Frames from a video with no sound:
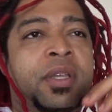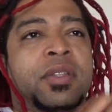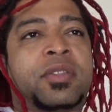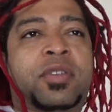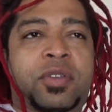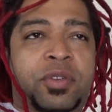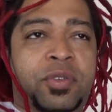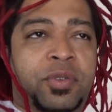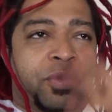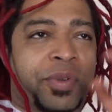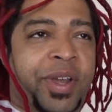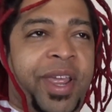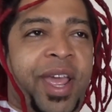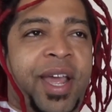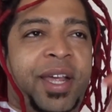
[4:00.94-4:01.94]
2
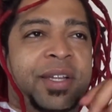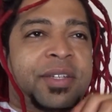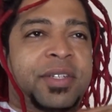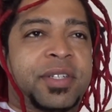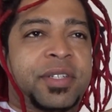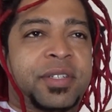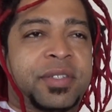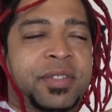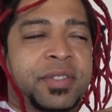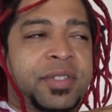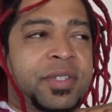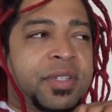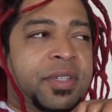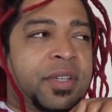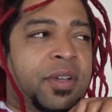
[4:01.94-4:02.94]

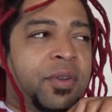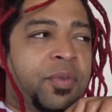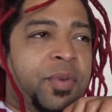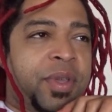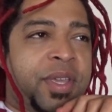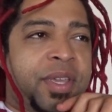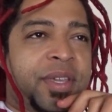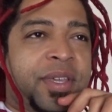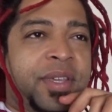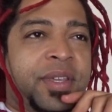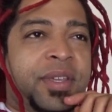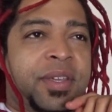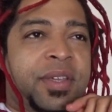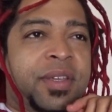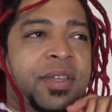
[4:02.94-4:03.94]
reactions a week.
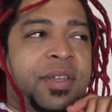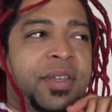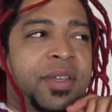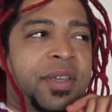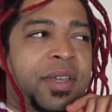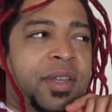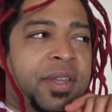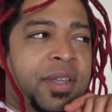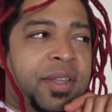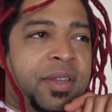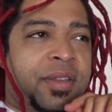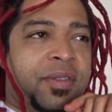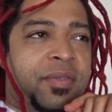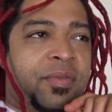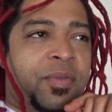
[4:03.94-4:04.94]
And
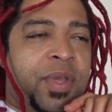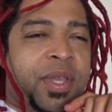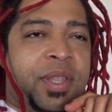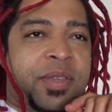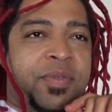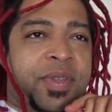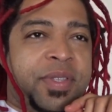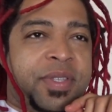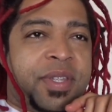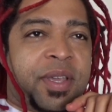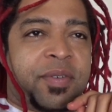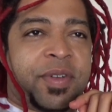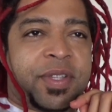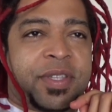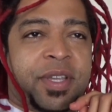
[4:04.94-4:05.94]
then weekly
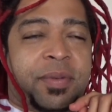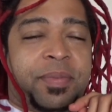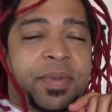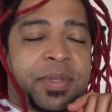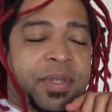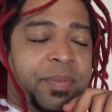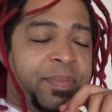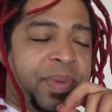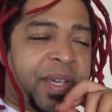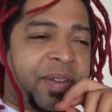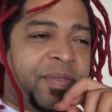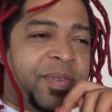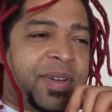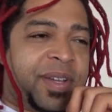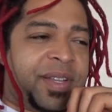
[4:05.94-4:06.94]
Wednesday What's Up was the
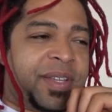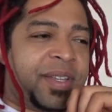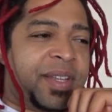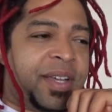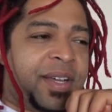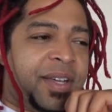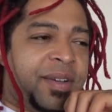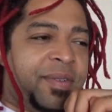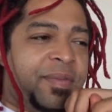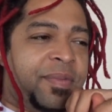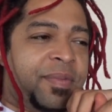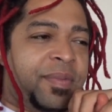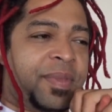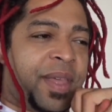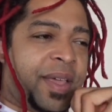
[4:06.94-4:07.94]
big one.
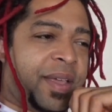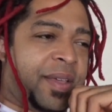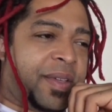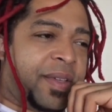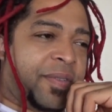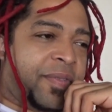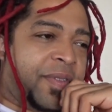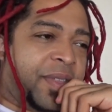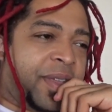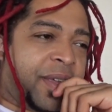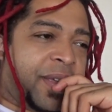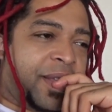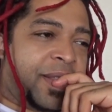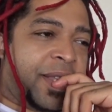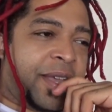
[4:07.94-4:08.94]
Like, if you
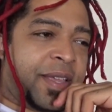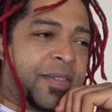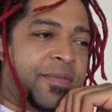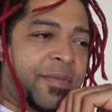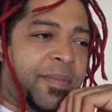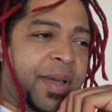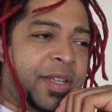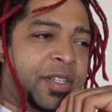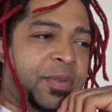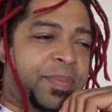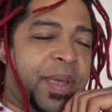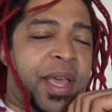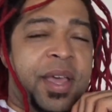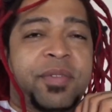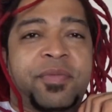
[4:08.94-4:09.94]
look at, like, even my
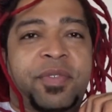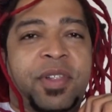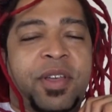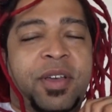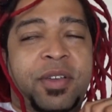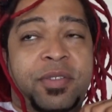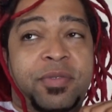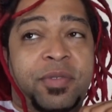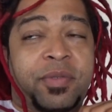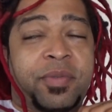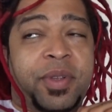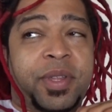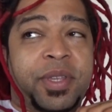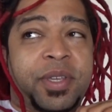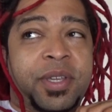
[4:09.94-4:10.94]
Japan vlogs were
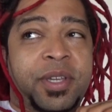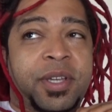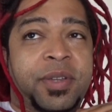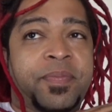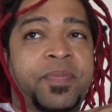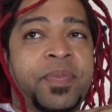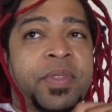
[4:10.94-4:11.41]
really good,